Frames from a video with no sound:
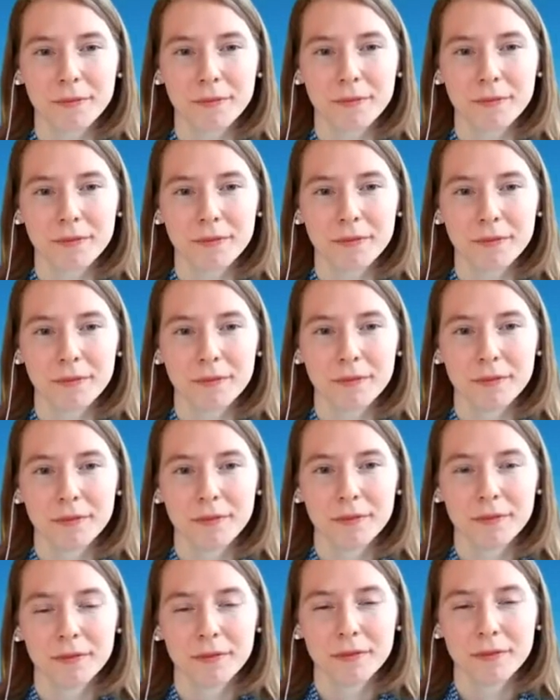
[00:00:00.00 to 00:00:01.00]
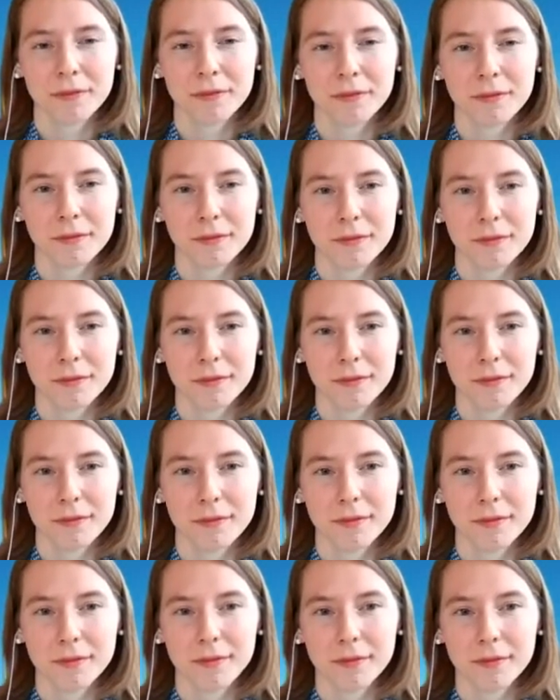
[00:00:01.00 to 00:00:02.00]

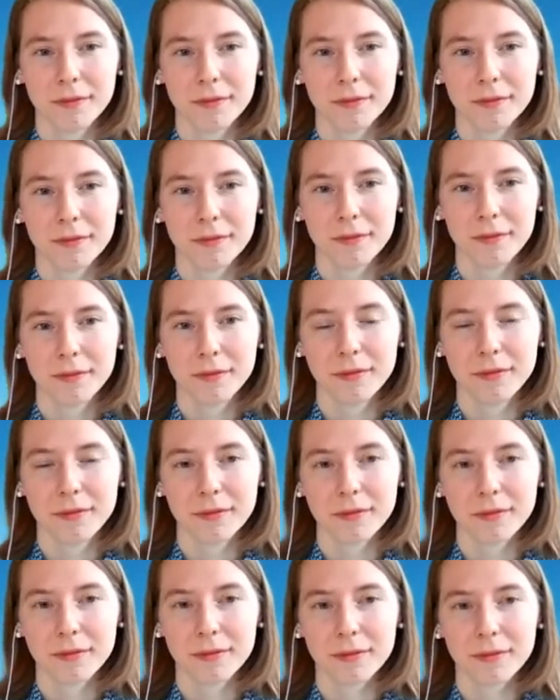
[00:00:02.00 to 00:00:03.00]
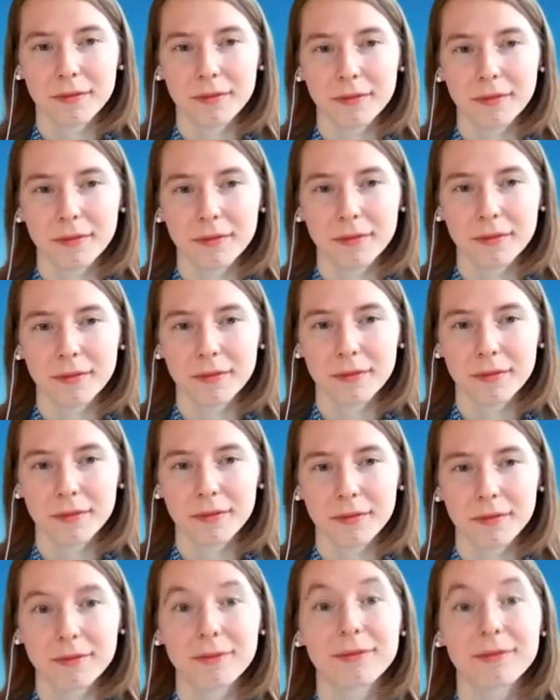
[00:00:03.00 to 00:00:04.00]

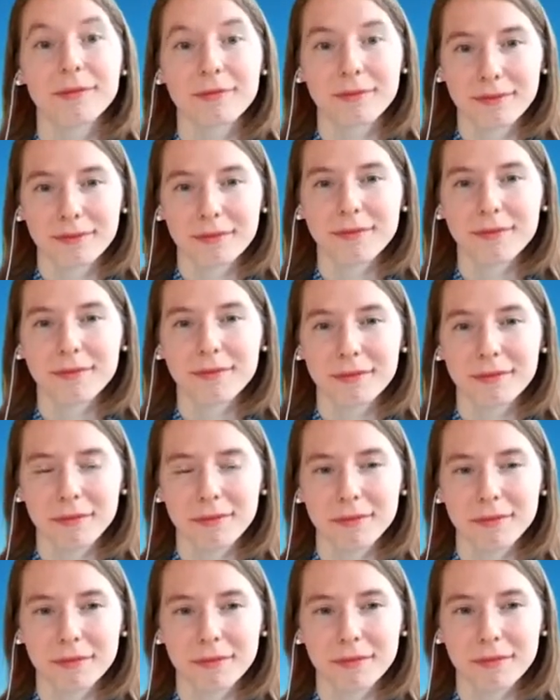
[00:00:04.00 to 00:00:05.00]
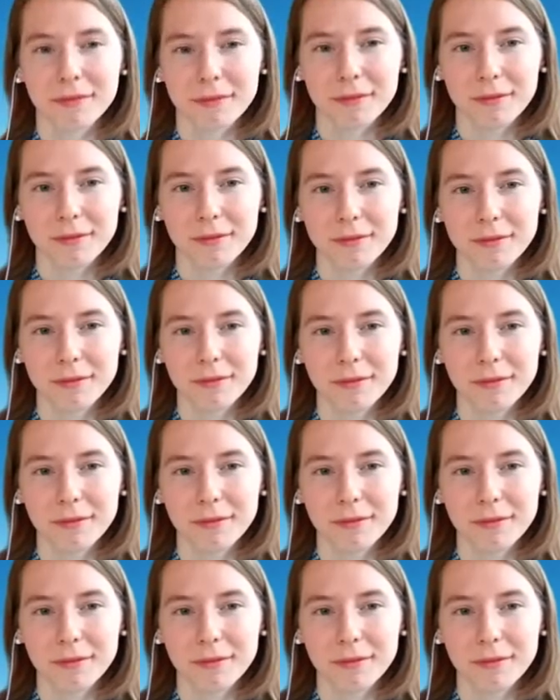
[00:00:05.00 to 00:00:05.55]
No words are spoken by the person on screen.